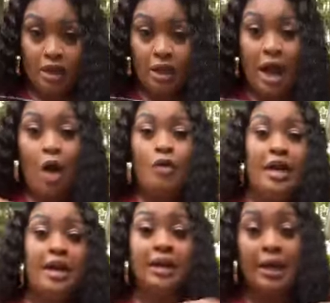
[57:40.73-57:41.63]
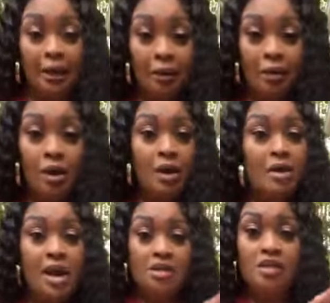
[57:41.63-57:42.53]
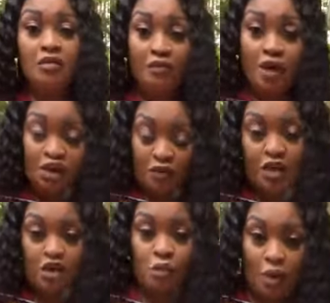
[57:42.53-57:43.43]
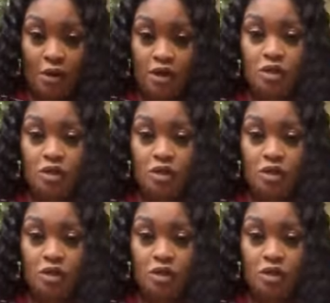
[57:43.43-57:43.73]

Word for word: The cow that they kill, that's the fresh, fresh one.